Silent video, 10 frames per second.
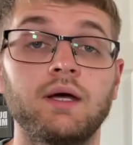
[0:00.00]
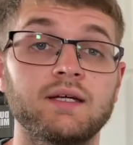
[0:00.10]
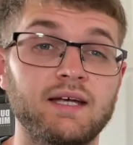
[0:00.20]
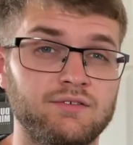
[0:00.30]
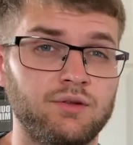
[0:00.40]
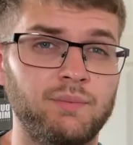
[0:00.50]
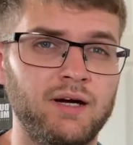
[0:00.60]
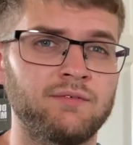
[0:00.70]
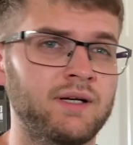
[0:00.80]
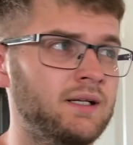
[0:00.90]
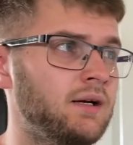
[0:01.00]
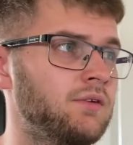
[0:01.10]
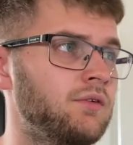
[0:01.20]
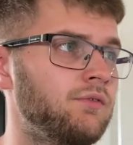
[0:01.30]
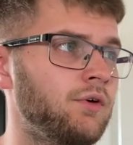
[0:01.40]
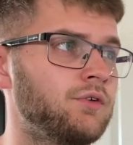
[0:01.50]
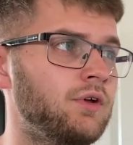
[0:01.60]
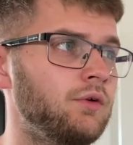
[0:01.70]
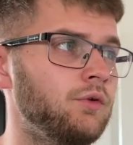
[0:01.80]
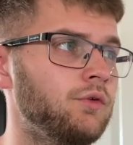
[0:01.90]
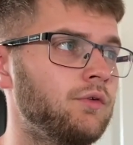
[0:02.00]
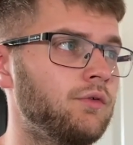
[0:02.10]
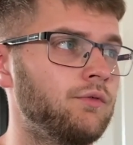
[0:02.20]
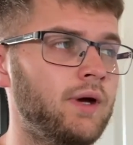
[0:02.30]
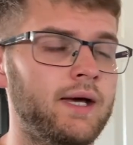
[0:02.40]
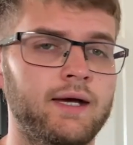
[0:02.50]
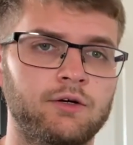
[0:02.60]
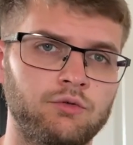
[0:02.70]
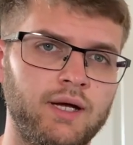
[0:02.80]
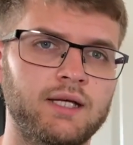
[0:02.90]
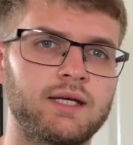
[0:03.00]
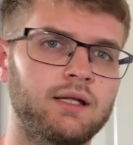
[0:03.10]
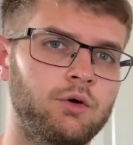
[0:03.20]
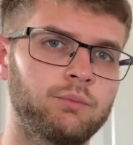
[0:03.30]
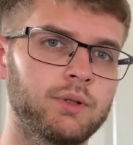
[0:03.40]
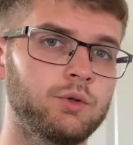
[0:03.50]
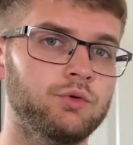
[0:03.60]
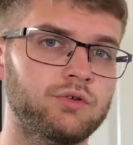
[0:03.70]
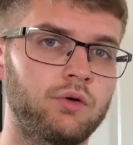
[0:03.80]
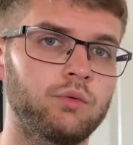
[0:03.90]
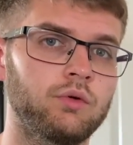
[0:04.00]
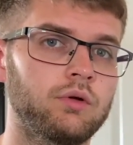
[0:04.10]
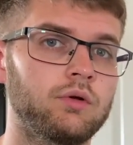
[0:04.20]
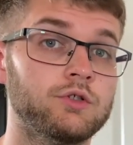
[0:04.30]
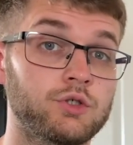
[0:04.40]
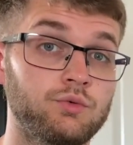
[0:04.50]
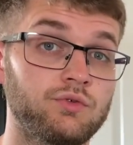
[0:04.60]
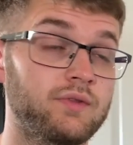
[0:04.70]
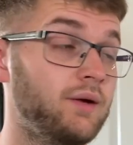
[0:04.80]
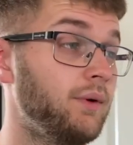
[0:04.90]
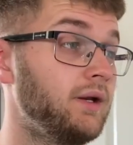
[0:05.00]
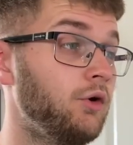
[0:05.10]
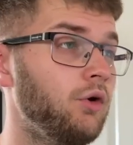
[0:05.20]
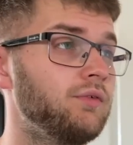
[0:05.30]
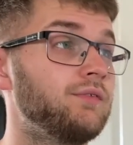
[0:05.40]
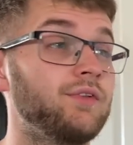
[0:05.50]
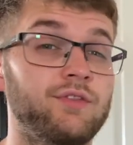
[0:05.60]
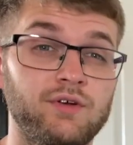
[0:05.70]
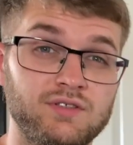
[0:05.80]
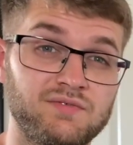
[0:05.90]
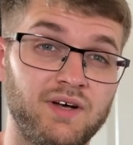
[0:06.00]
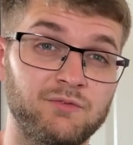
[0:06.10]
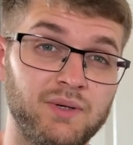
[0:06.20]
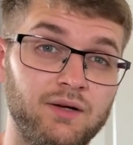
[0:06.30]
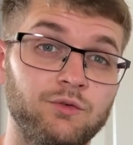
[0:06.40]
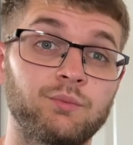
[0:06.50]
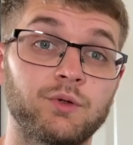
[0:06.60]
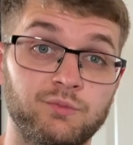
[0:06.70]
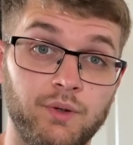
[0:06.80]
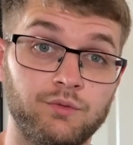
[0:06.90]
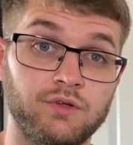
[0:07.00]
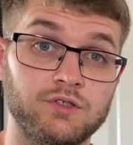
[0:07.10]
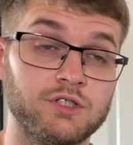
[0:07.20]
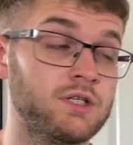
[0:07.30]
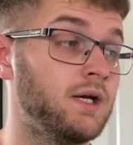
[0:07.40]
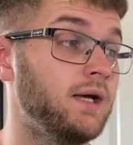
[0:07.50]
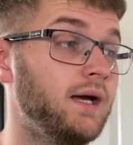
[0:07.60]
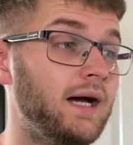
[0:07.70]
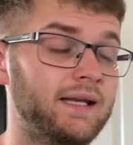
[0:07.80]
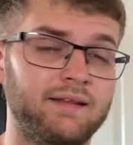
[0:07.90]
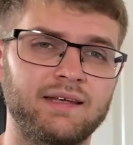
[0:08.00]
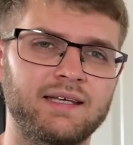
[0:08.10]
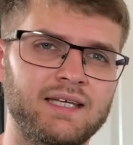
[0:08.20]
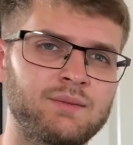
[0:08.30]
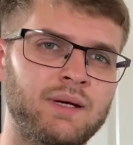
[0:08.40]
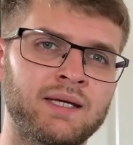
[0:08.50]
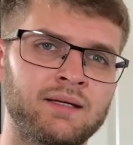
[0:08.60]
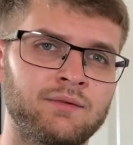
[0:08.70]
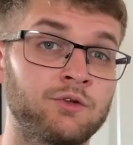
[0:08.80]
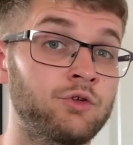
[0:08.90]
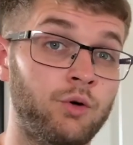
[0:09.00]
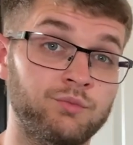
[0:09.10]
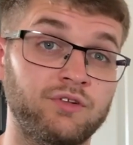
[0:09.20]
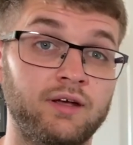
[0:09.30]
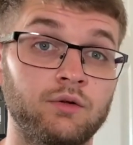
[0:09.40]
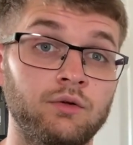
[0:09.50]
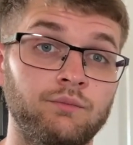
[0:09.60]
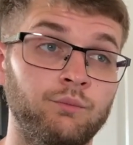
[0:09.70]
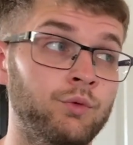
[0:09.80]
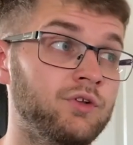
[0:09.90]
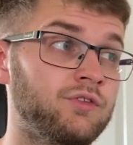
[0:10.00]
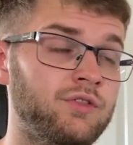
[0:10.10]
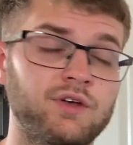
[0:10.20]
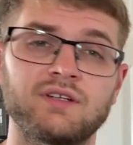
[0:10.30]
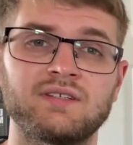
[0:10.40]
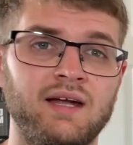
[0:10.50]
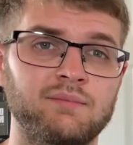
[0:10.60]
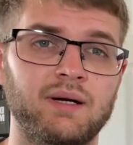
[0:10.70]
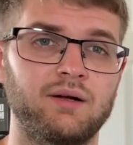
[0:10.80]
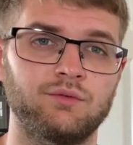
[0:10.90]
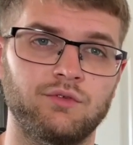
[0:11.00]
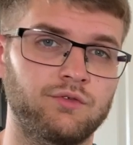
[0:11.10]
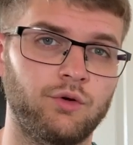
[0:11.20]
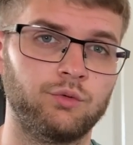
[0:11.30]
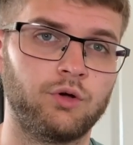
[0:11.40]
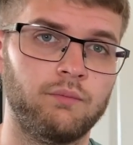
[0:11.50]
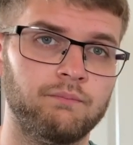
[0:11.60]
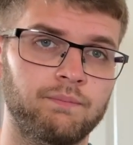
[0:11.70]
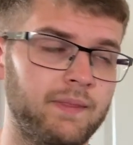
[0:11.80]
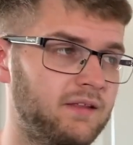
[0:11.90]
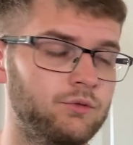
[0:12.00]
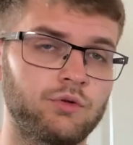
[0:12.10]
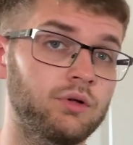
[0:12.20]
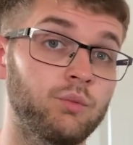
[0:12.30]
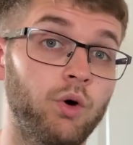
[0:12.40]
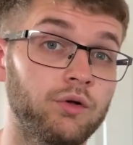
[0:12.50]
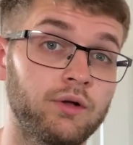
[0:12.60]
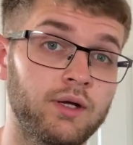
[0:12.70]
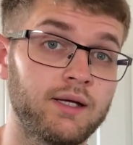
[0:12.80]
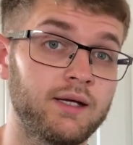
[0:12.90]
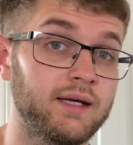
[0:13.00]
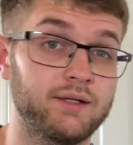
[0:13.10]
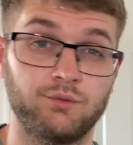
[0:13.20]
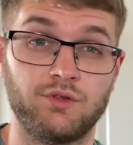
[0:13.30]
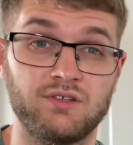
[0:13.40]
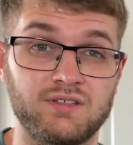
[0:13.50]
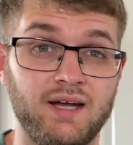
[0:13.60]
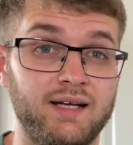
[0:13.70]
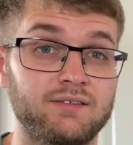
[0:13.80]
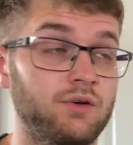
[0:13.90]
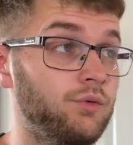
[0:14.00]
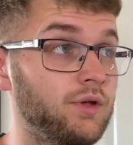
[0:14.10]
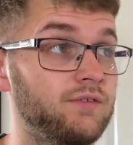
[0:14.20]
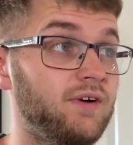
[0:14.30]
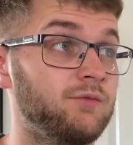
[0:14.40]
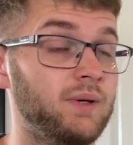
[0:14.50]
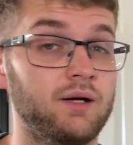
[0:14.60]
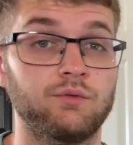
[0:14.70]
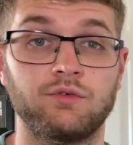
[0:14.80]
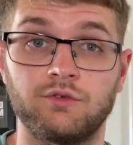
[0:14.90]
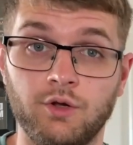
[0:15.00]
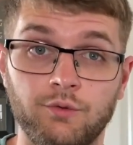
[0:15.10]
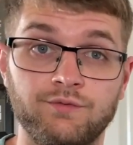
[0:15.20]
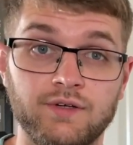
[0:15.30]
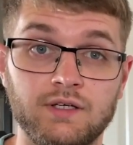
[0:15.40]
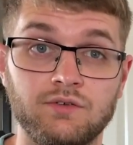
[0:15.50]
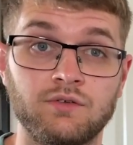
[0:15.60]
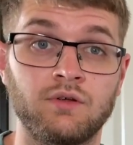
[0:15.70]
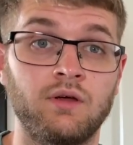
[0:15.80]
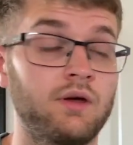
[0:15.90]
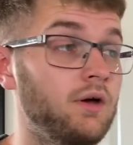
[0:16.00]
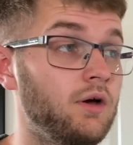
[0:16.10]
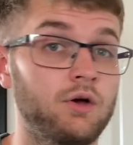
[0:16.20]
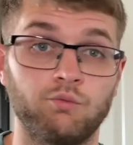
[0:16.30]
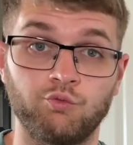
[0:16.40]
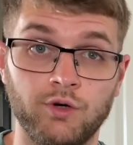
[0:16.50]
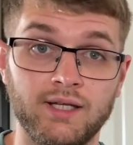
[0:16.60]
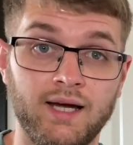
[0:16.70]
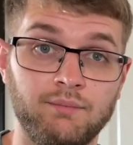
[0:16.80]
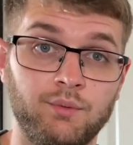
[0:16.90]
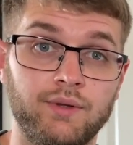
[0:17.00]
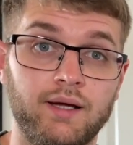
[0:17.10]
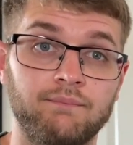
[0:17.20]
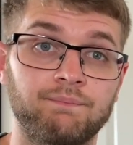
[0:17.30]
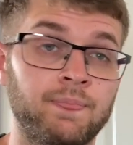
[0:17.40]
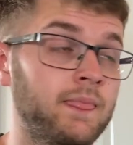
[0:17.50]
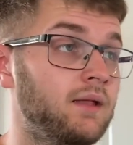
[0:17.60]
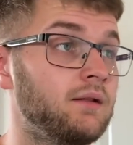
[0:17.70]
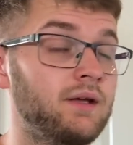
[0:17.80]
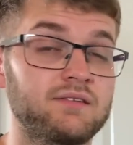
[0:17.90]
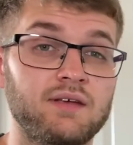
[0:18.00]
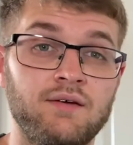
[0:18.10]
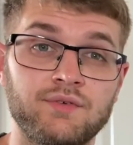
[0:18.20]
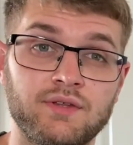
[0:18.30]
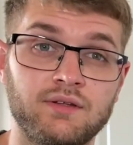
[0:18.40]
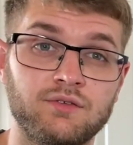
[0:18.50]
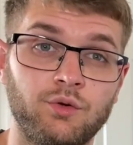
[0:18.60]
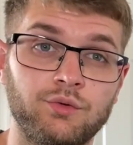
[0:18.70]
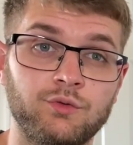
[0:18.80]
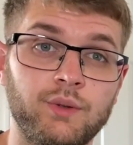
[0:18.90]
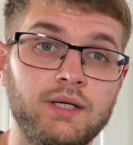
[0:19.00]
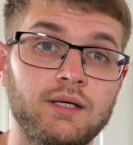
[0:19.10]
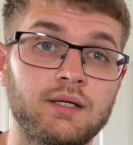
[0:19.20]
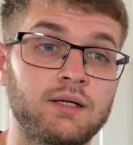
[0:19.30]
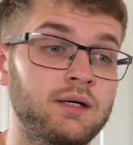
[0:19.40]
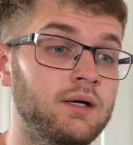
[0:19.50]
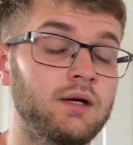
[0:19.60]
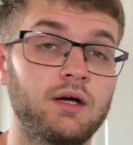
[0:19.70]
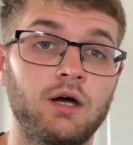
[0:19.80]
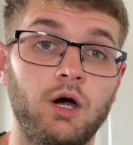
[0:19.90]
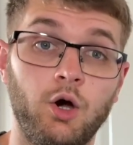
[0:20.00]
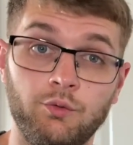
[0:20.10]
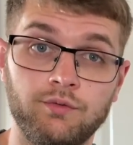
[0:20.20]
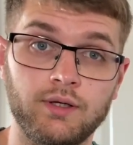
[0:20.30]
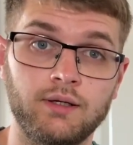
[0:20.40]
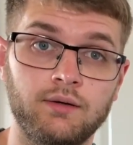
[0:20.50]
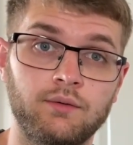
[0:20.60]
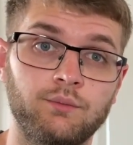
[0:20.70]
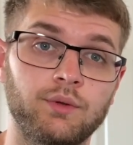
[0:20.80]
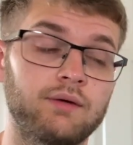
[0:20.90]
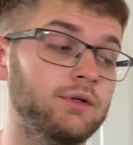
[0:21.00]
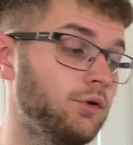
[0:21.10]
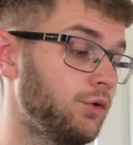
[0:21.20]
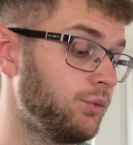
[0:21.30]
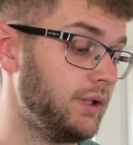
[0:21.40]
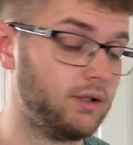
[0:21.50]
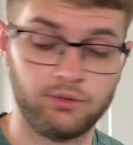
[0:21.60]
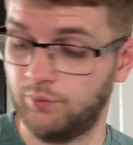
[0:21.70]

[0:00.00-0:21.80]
Yeah, so the pair of Adidas Forest Hills rare grey, yellow, blue sole shoes. They went on offer for £35 plus postage, and I think eBay, the top sale was £39. Sold comp, I think there was only one, and it was £39. So £35, no fees. Really happy with that. That's everything that sold this week. Hopefully we'll have another good week.